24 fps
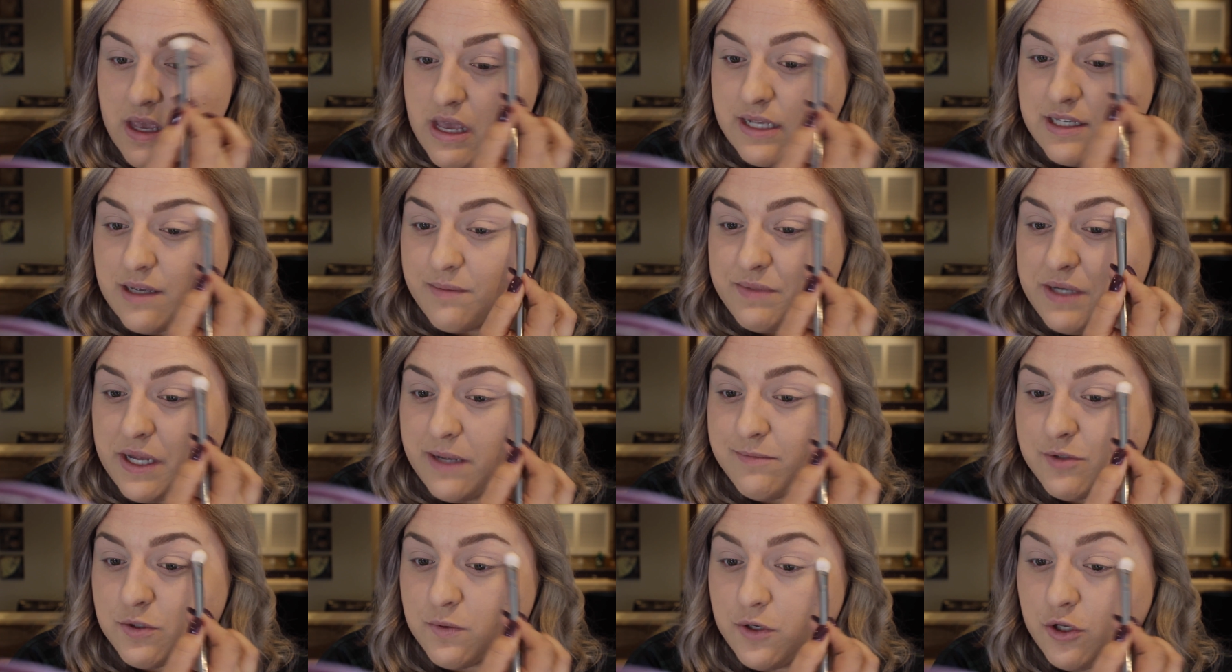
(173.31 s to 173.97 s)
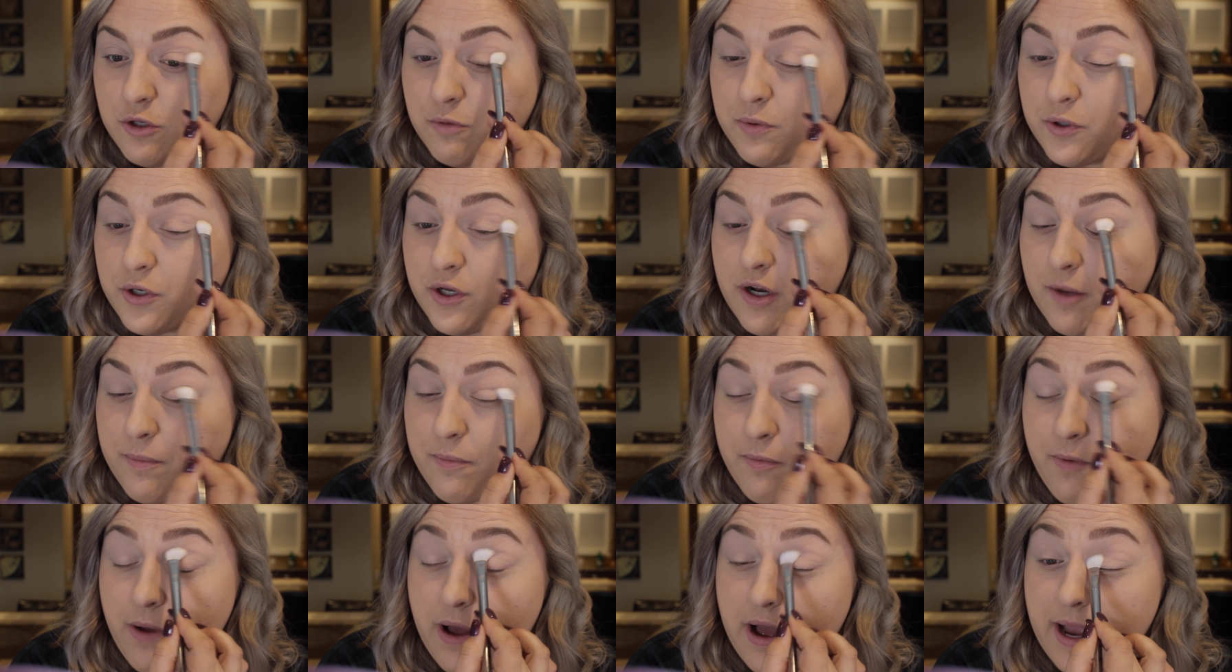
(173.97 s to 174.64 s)
Sometimes when you put
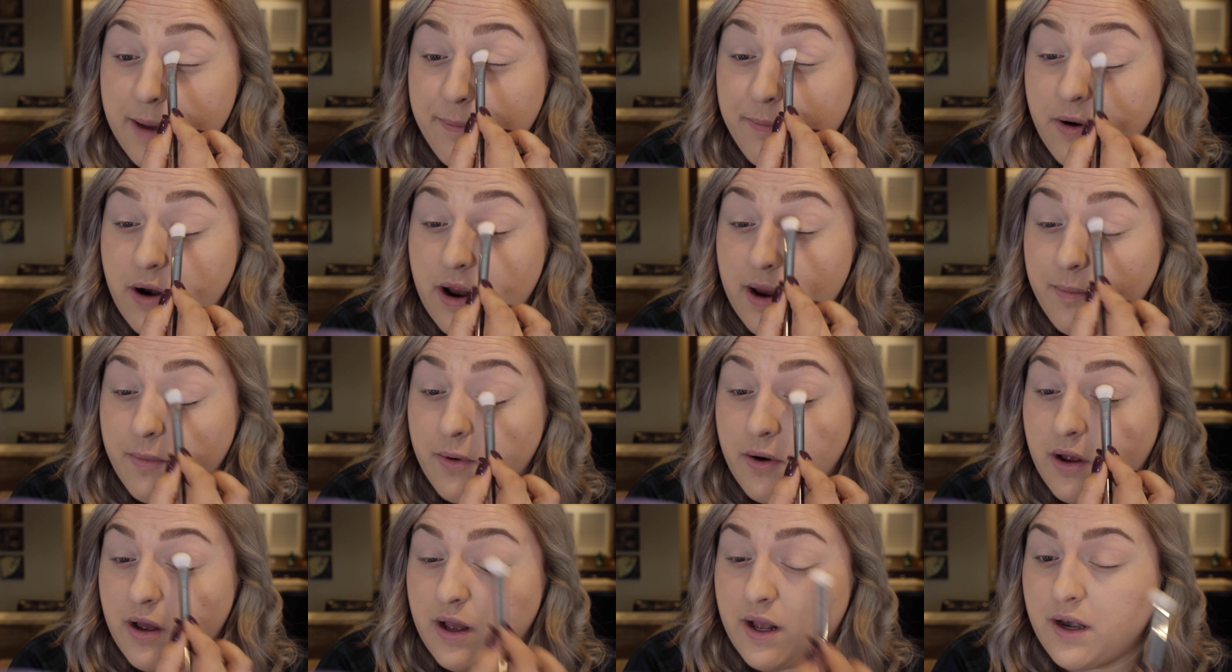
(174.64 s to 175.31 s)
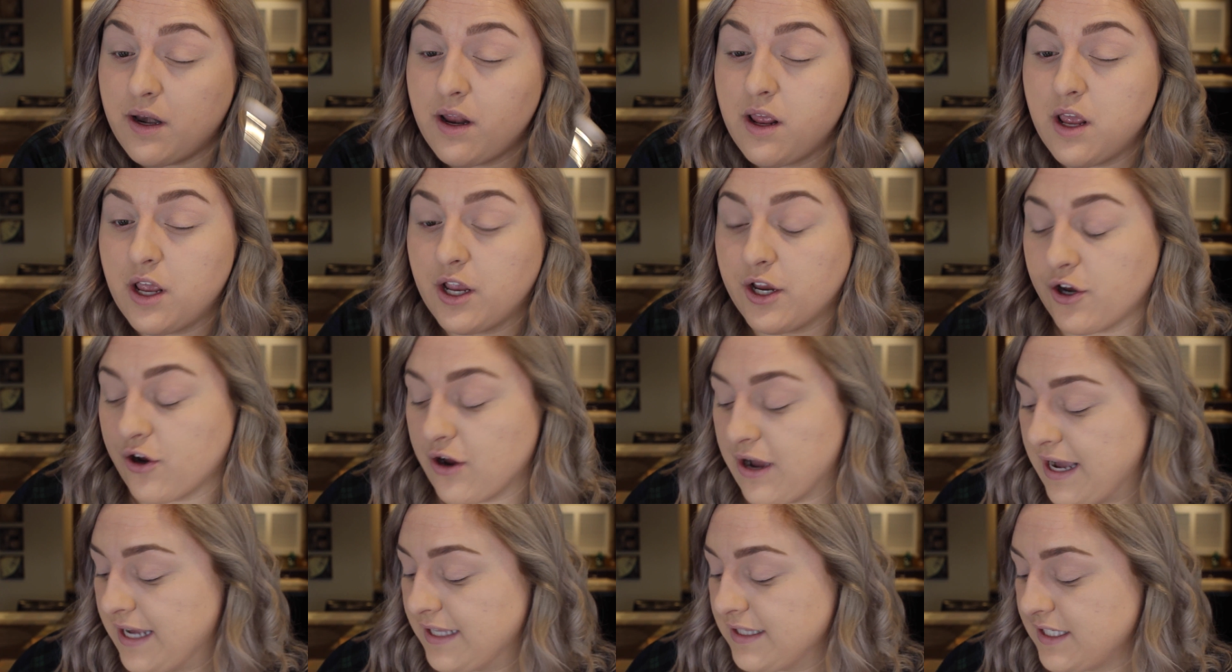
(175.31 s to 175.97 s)
a eye primer on,
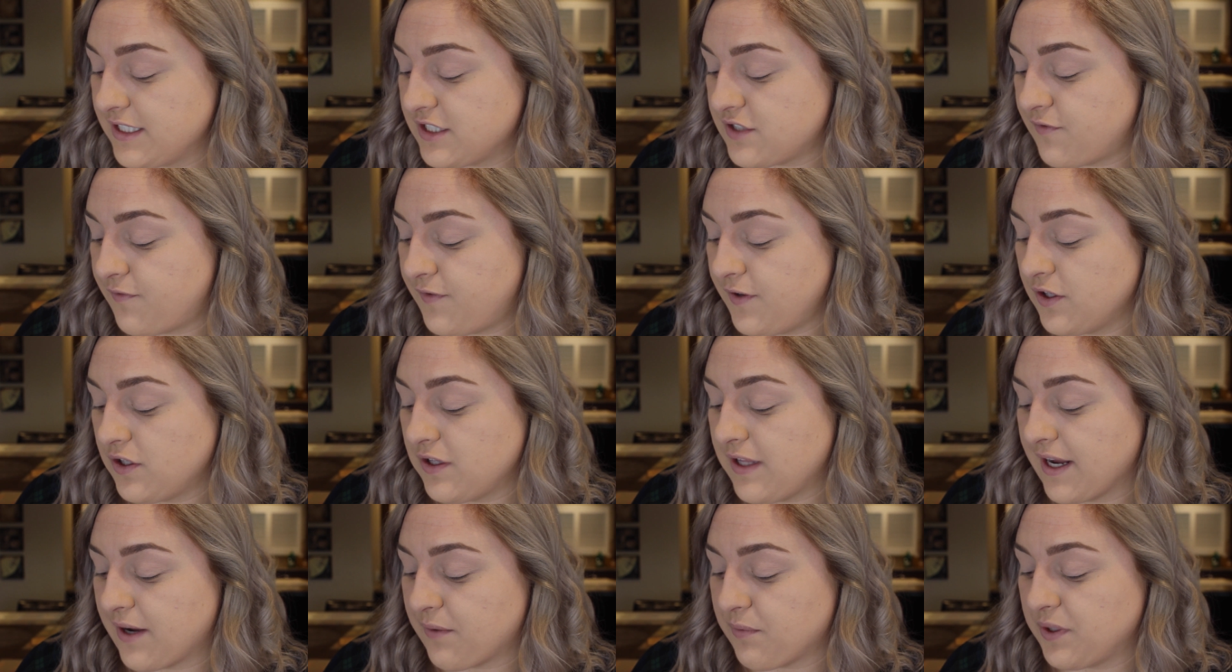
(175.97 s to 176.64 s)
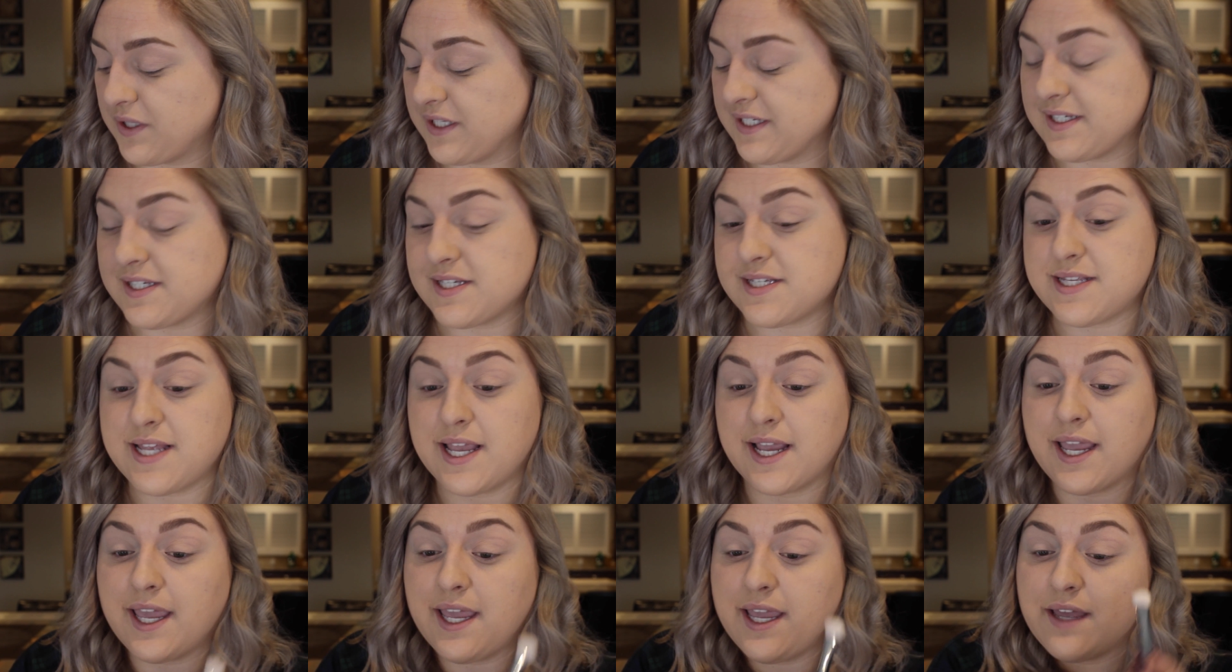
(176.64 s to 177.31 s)
your eyelids feel like really
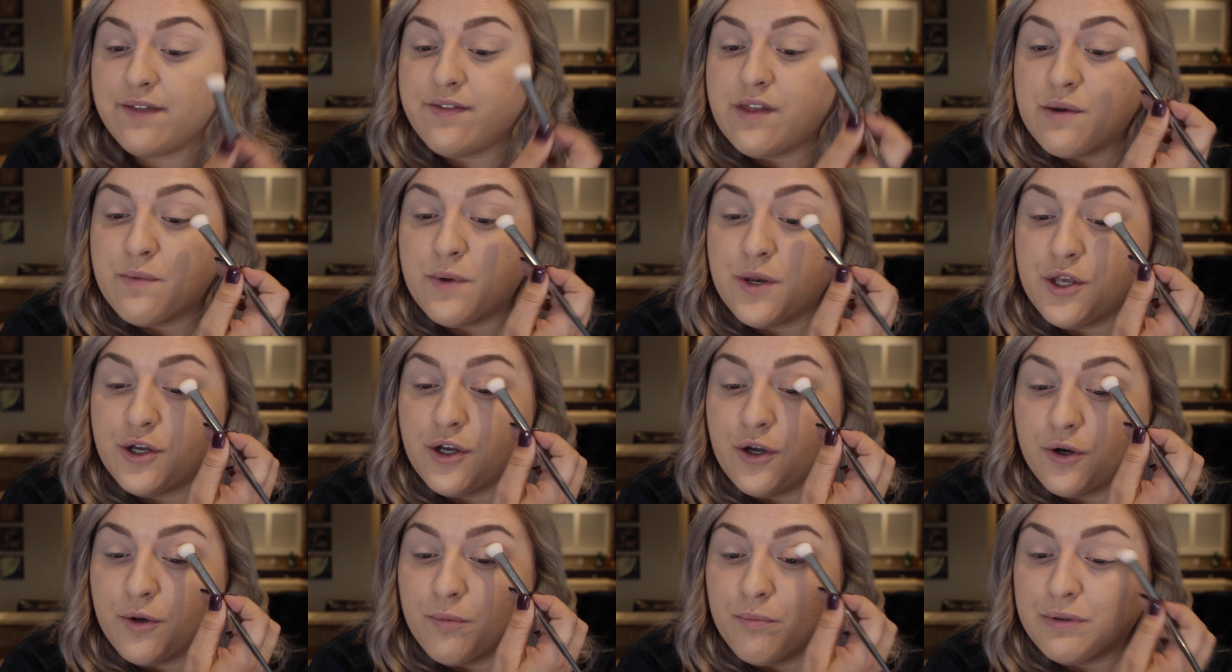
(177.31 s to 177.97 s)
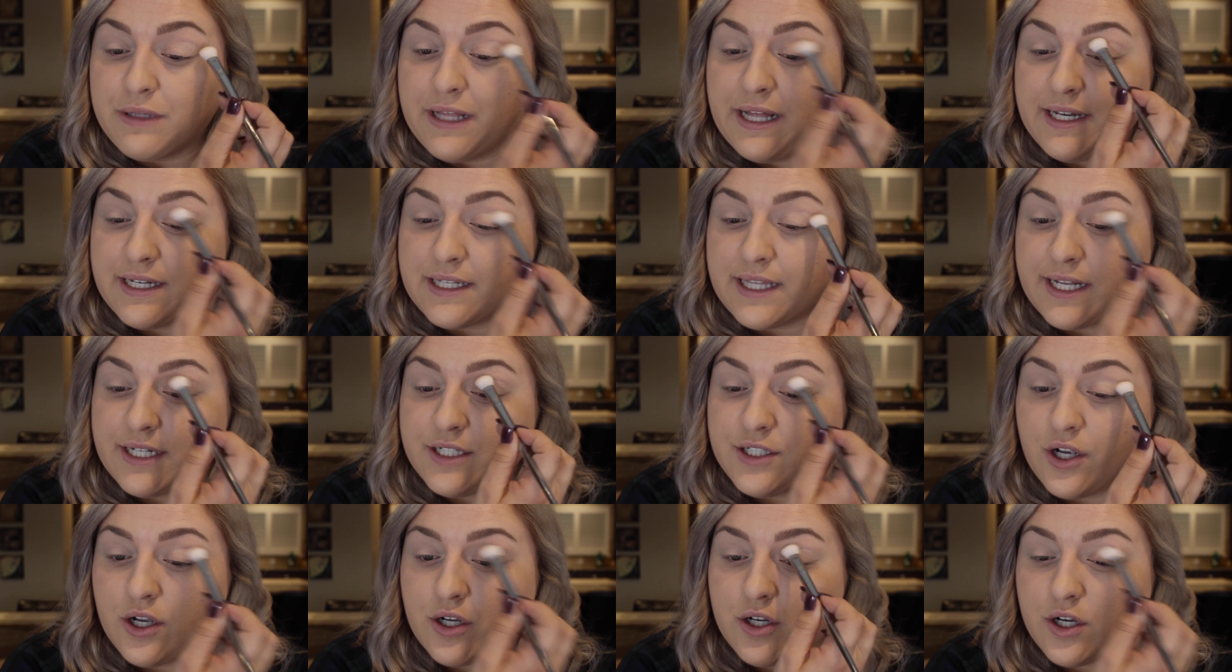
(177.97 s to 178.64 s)
sticky and then when you go to blend
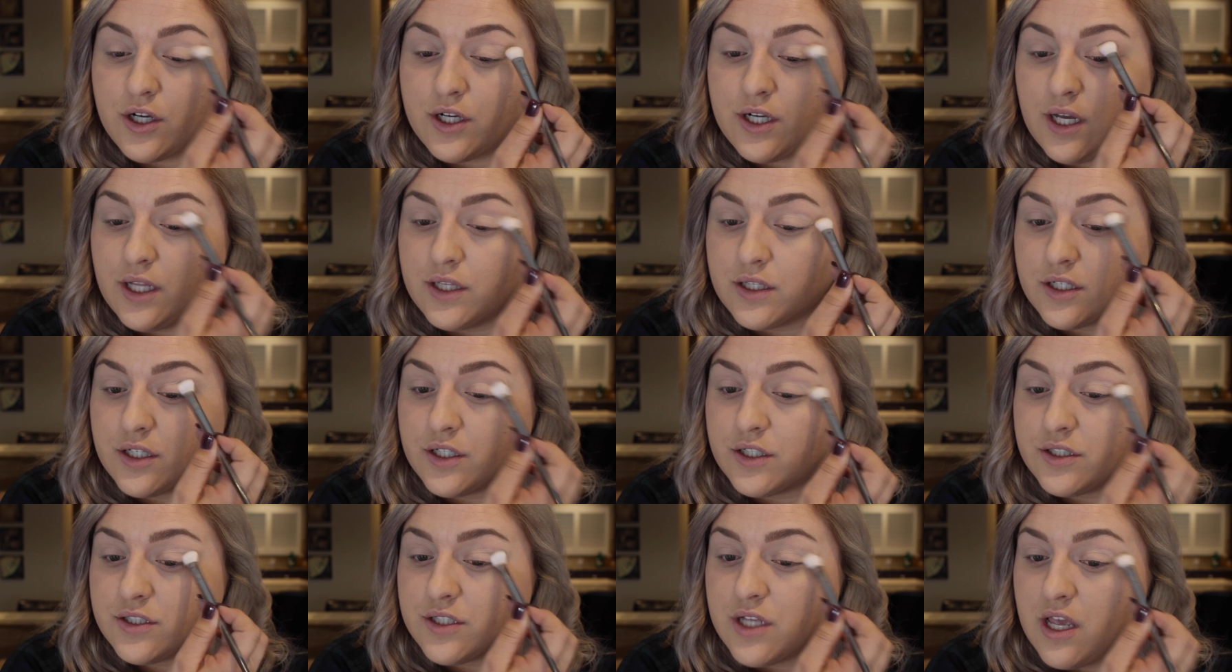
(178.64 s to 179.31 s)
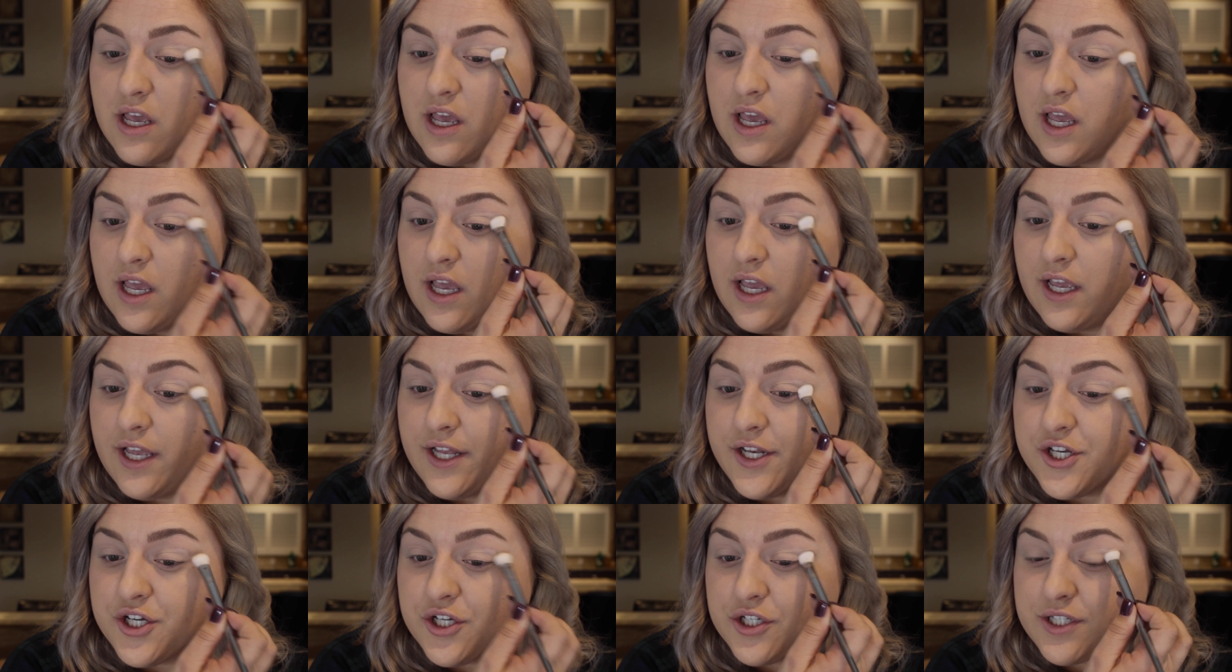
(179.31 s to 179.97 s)
like darker colors,
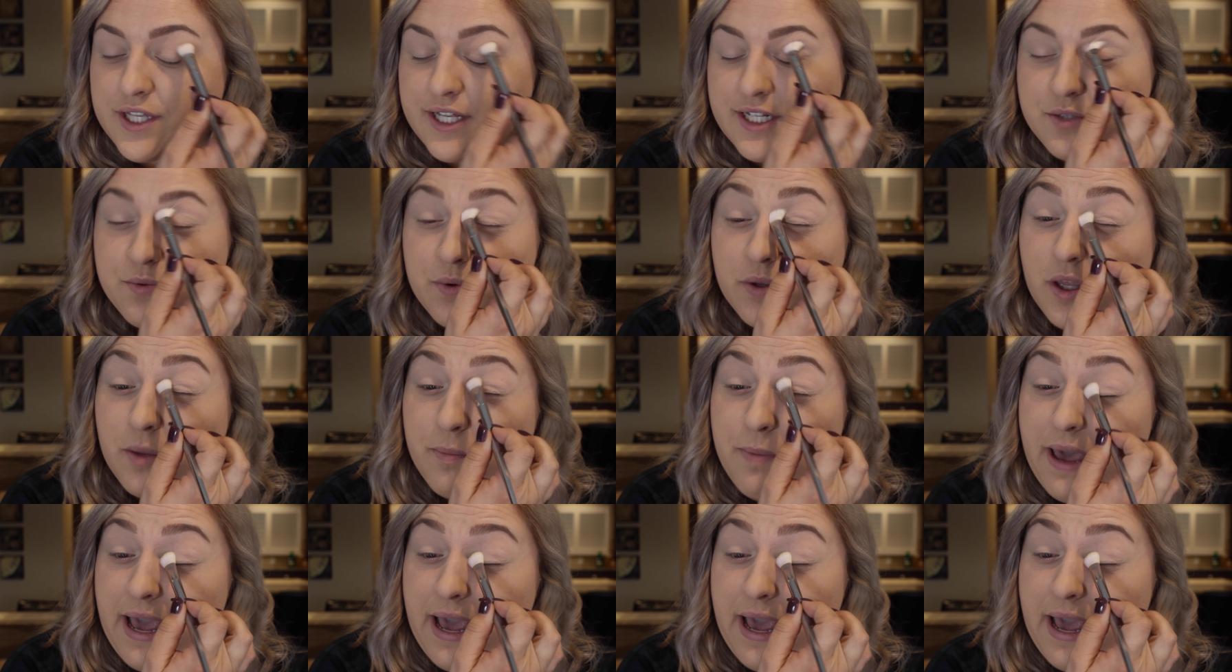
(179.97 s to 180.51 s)
it just gets really